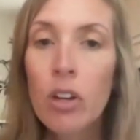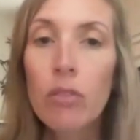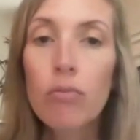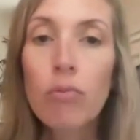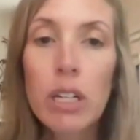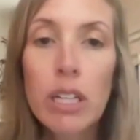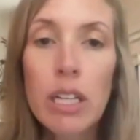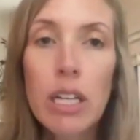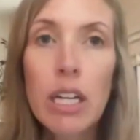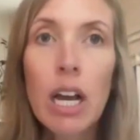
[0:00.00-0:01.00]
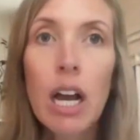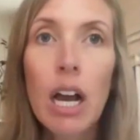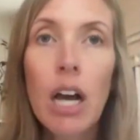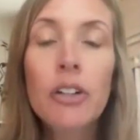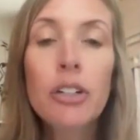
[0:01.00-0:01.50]
really
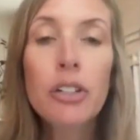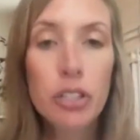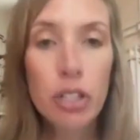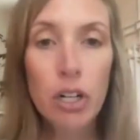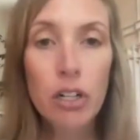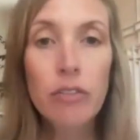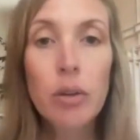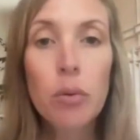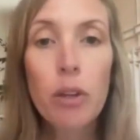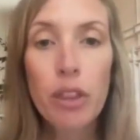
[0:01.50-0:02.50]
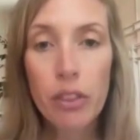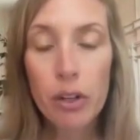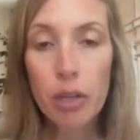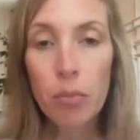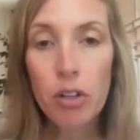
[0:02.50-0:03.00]
underserved within
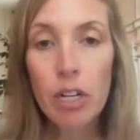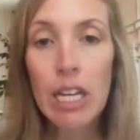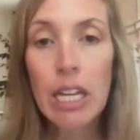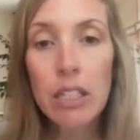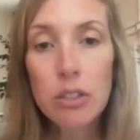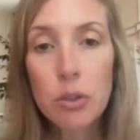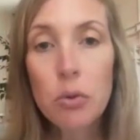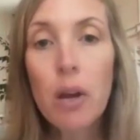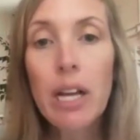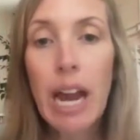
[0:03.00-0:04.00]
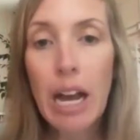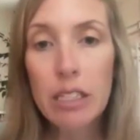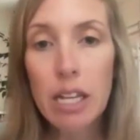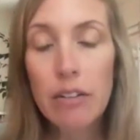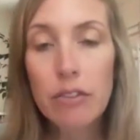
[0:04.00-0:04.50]
their community in school and
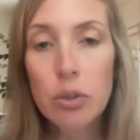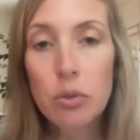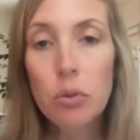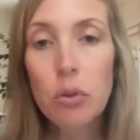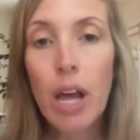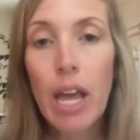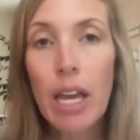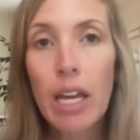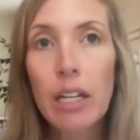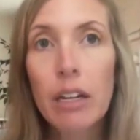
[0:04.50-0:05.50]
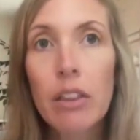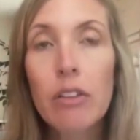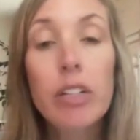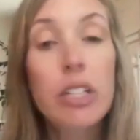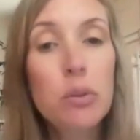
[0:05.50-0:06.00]
outside of school. And the
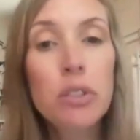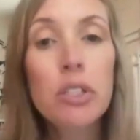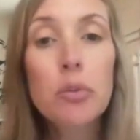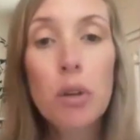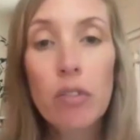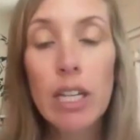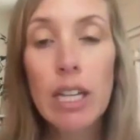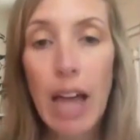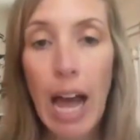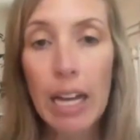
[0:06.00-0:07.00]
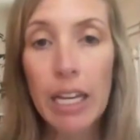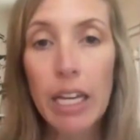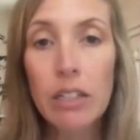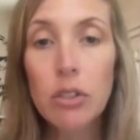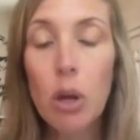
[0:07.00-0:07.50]
resources were really
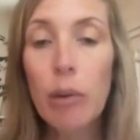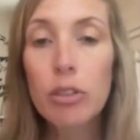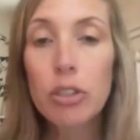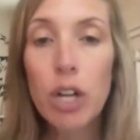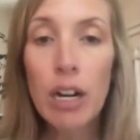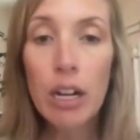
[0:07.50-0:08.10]
lacking. So I was trying to